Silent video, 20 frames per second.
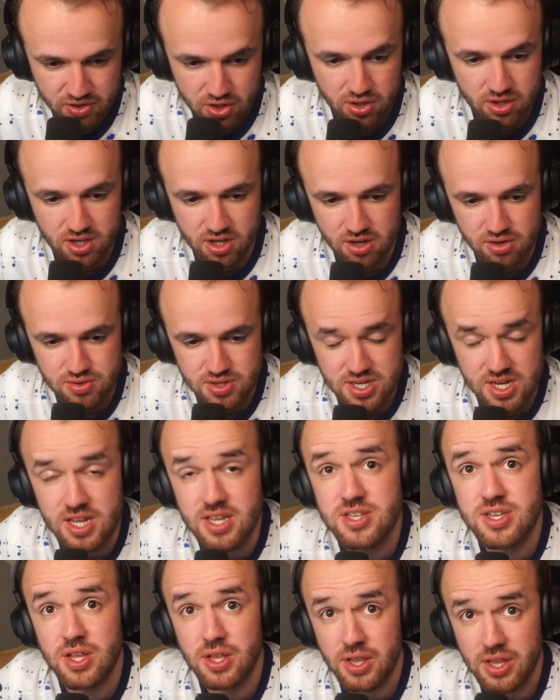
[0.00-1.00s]
Good news
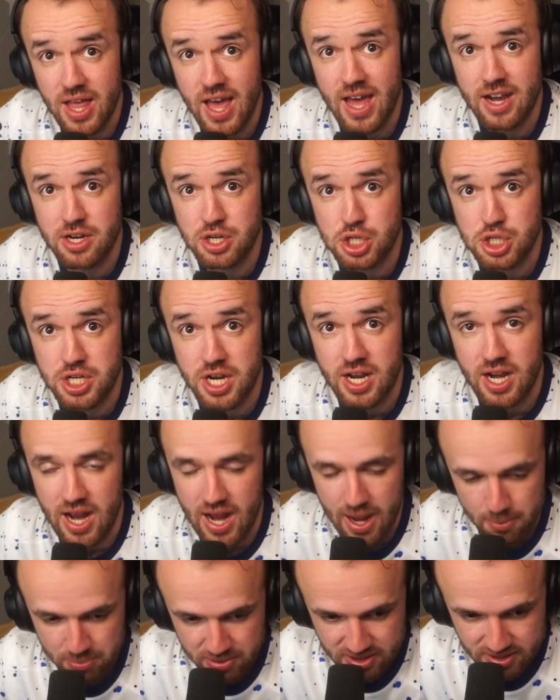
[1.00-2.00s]
is a lot of shit
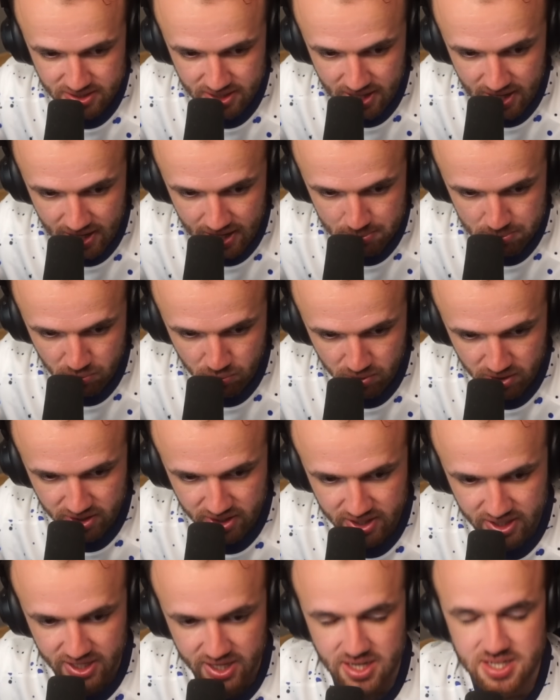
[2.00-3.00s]
happened, but we're
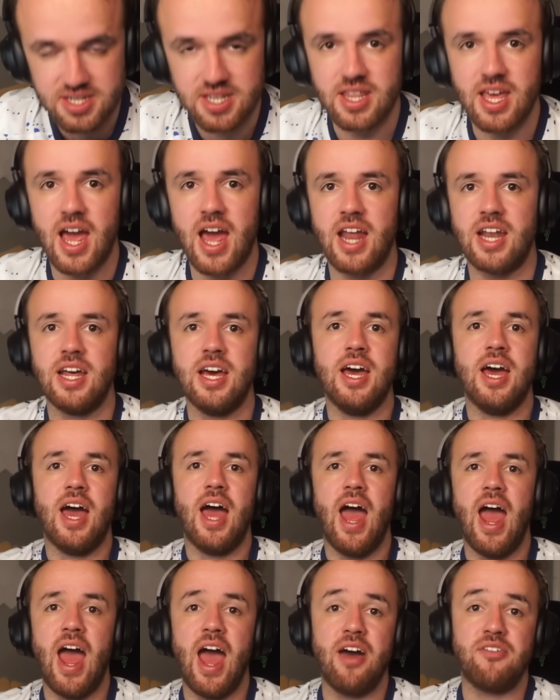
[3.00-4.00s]
going to get to that
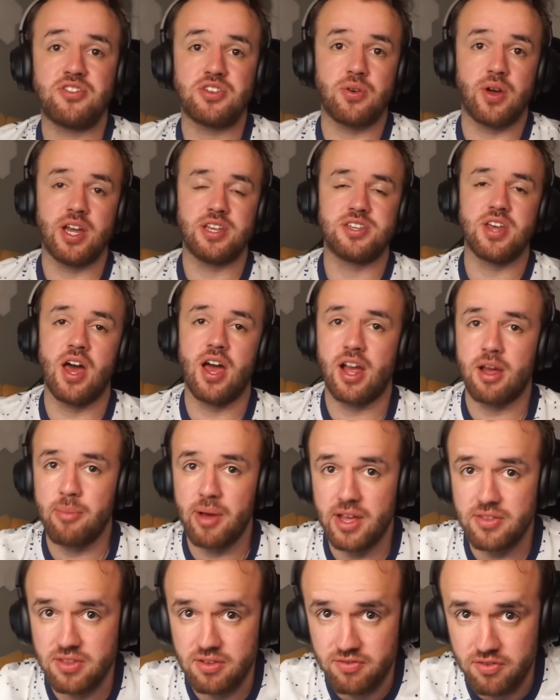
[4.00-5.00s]
after I talk
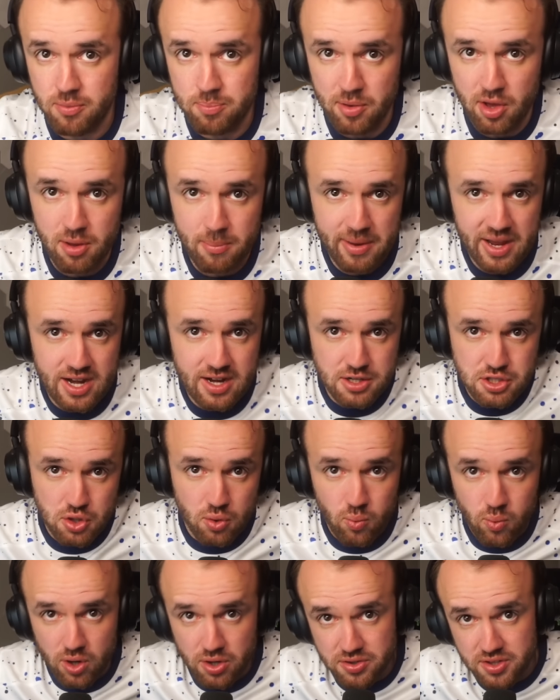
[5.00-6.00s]
about the Football Manager
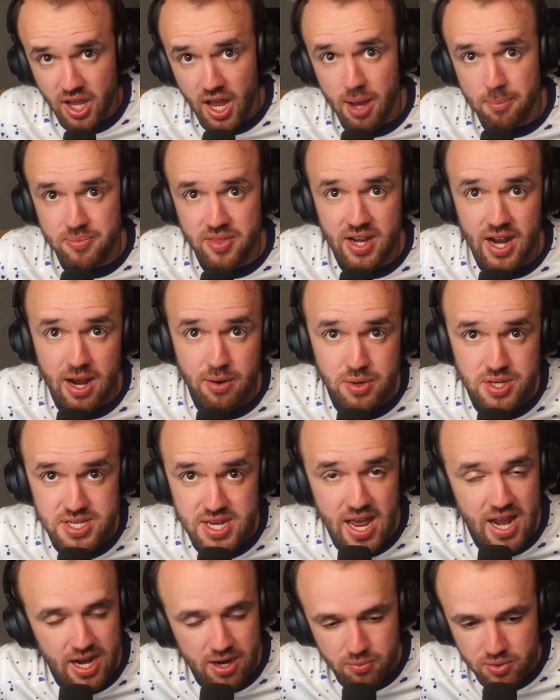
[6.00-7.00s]
World Cup that I was
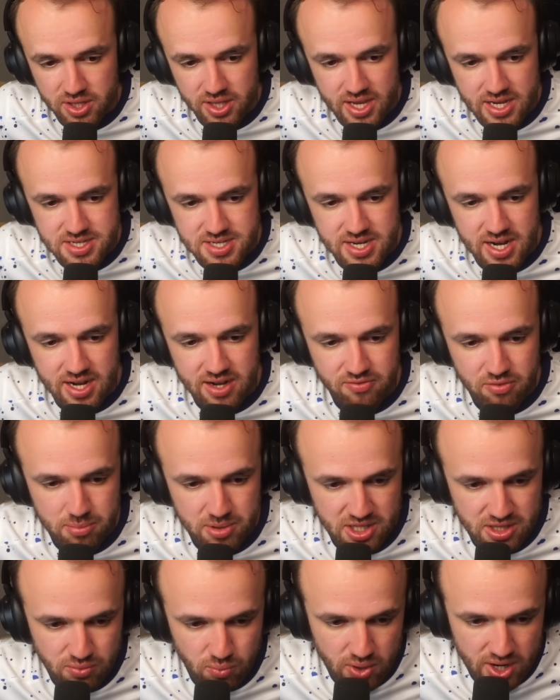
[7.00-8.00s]
at. I realize not
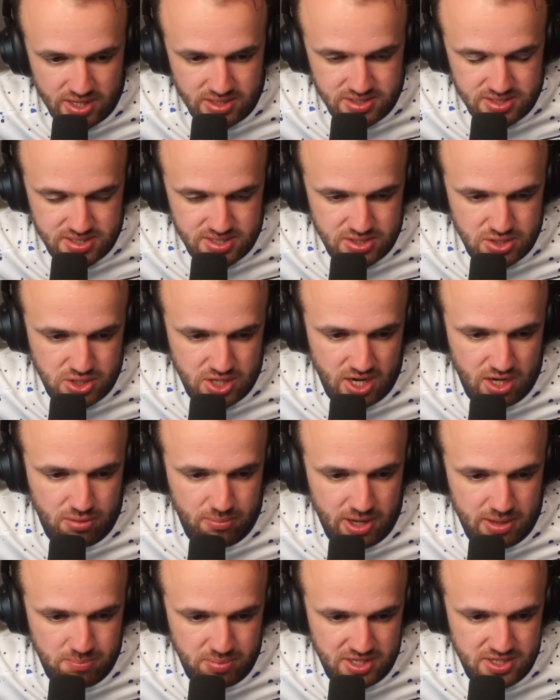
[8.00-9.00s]
everybody that watches this channel
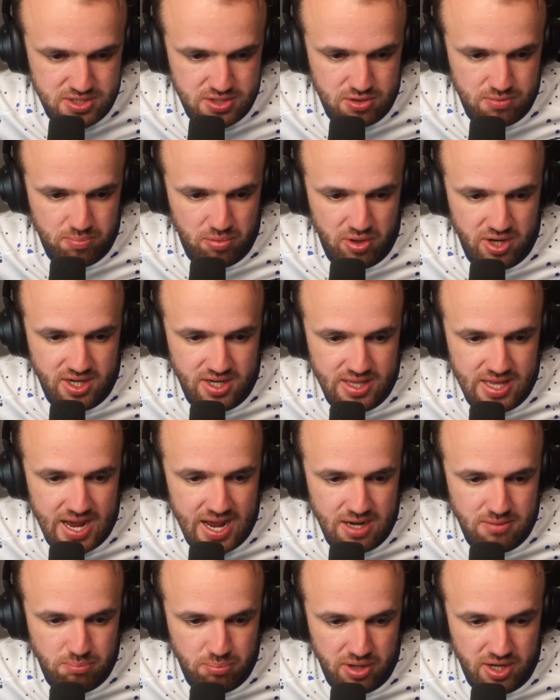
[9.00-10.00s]
might be super into
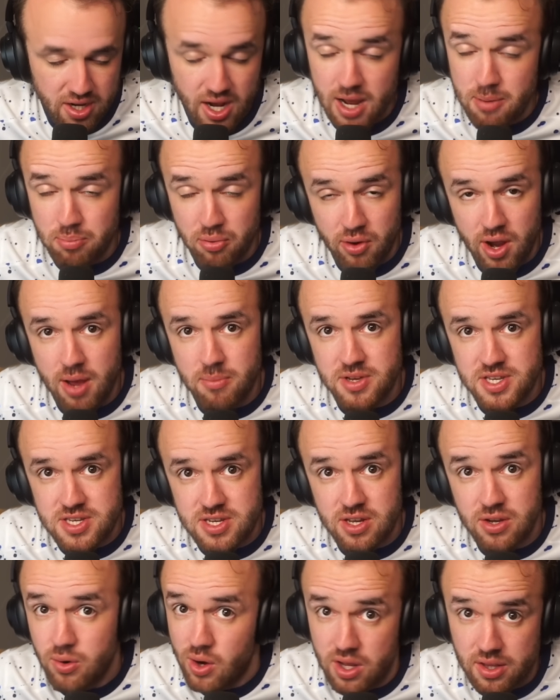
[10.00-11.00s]
that, but I
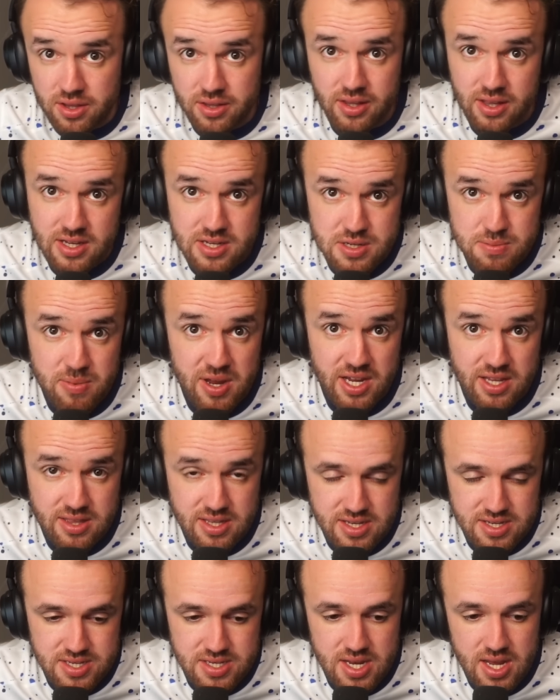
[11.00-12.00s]
promise you I'll at least make
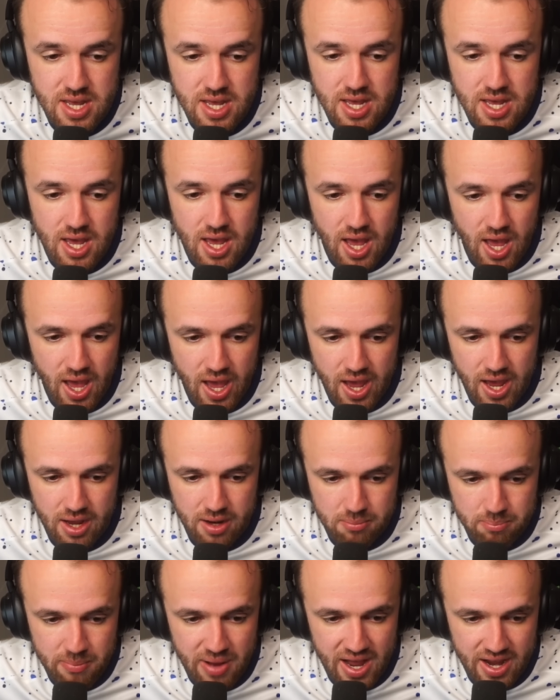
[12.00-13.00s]
this
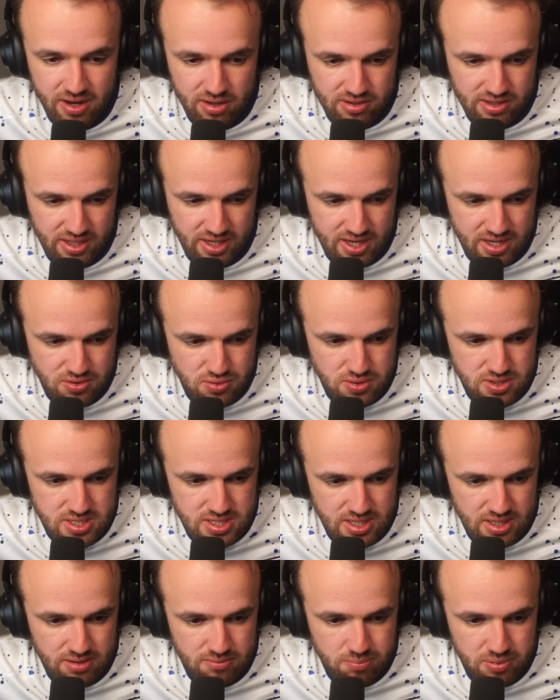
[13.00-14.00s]
mildly
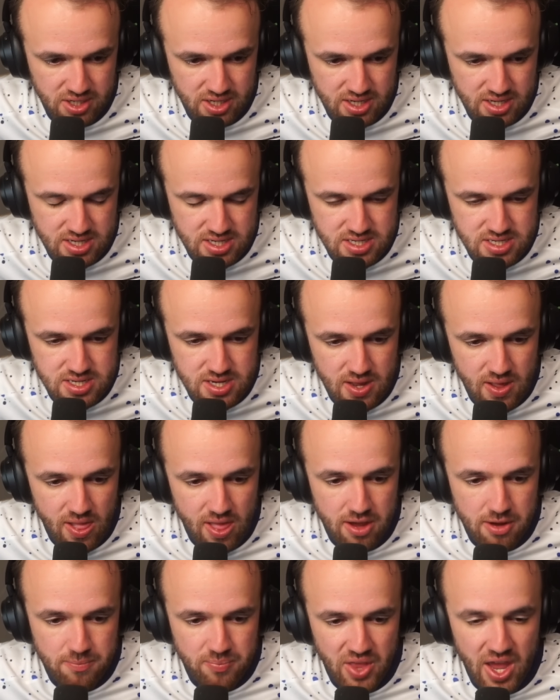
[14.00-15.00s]
interesting, because
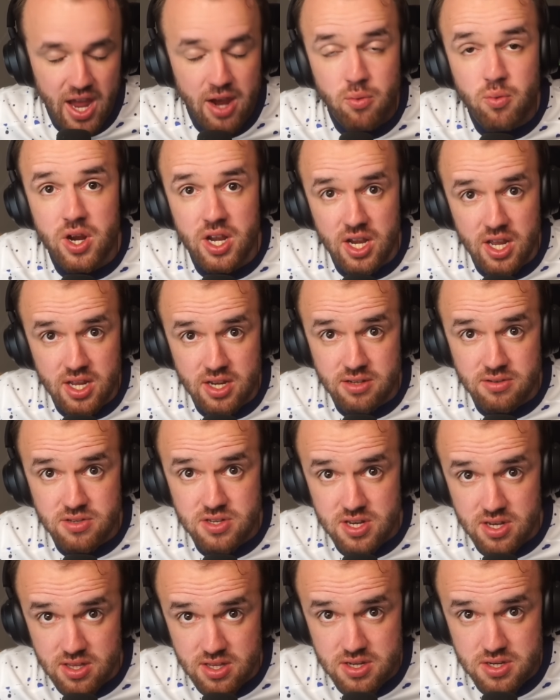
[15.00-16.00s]
I went
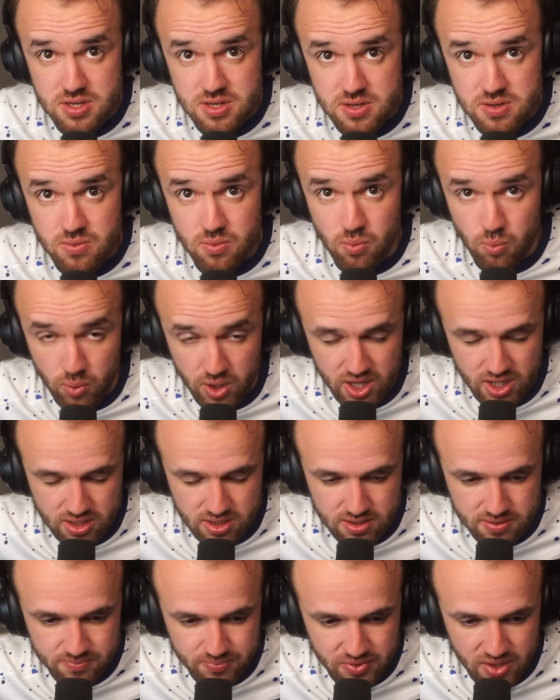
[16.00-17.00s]
into this
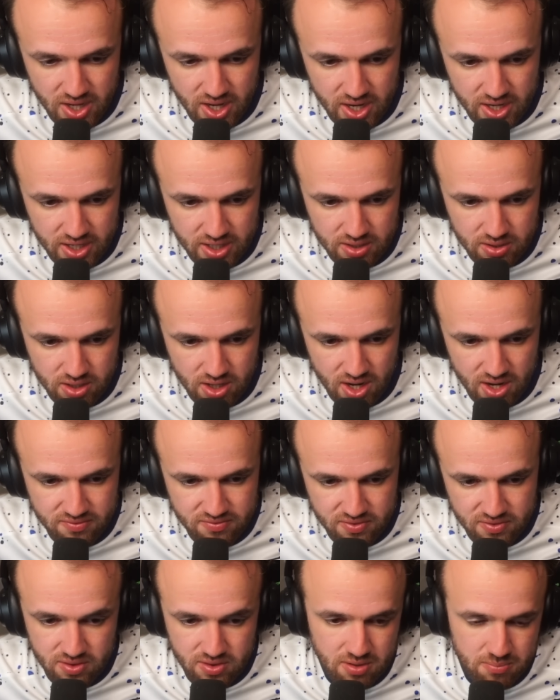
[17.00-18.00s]
week,
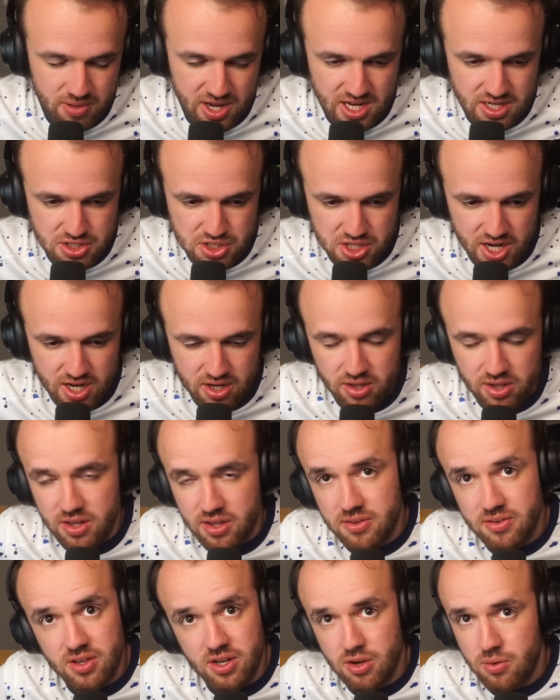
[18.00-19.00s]
the main
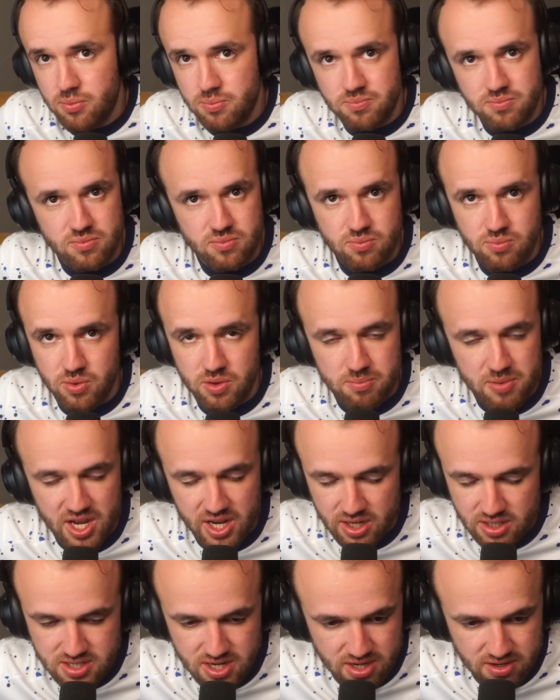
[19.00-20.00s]
channel, you know, we
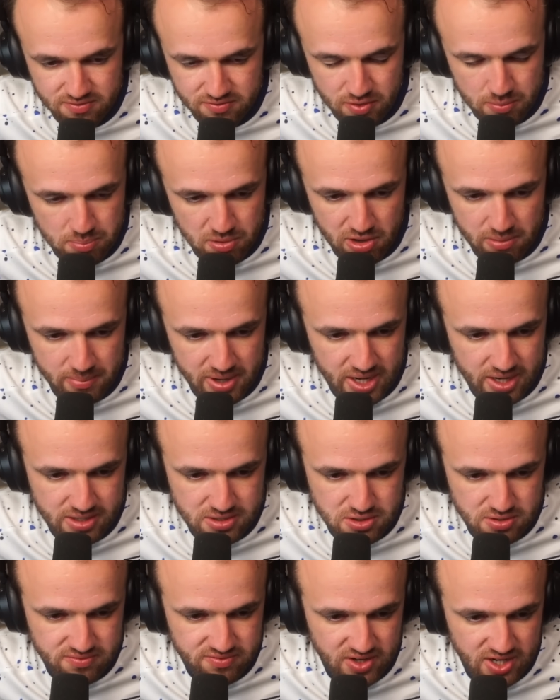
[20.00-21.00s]
make a ton of Football
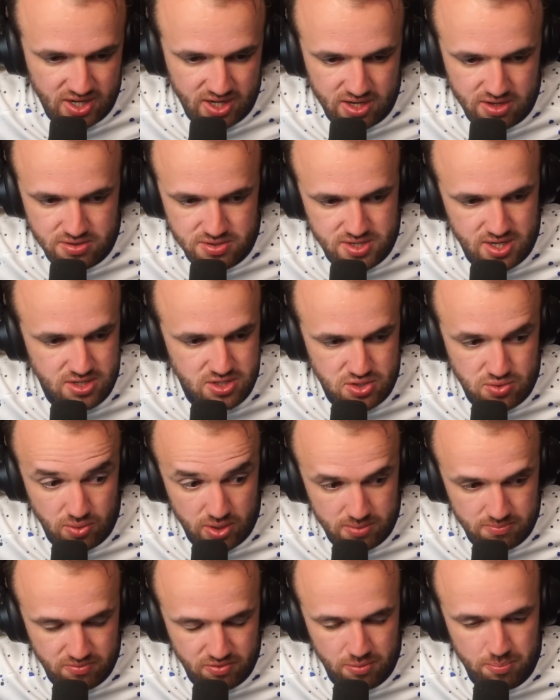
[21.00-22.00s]
Manager videos. I
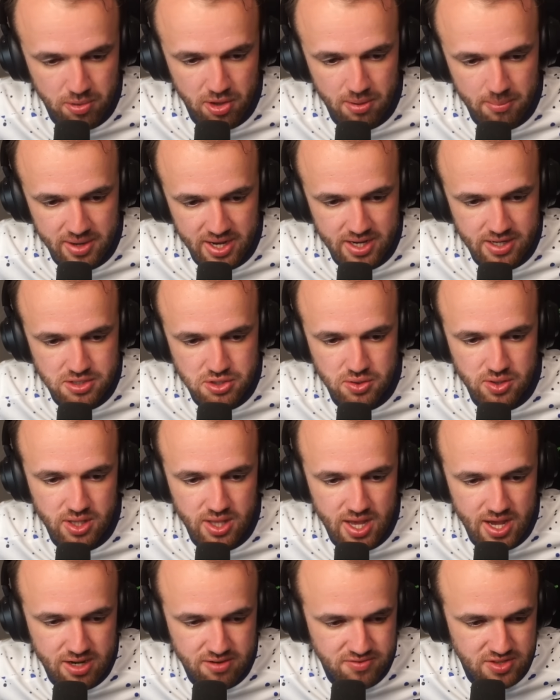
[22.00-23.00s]
stream Football Manager a
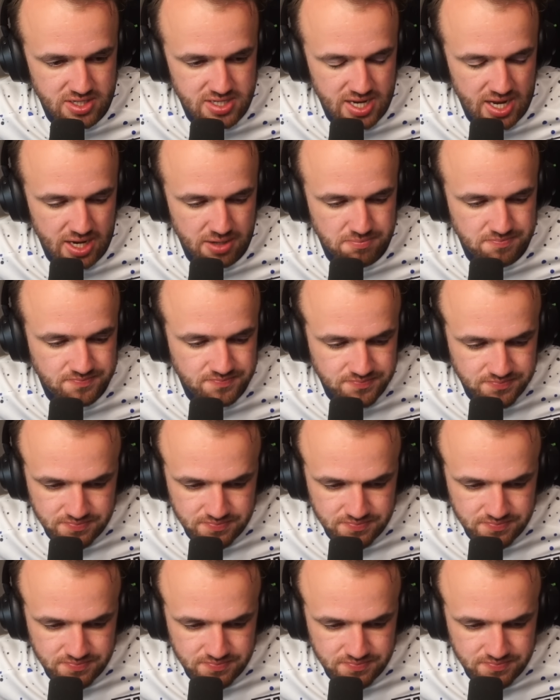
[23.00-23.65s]
lot of the time.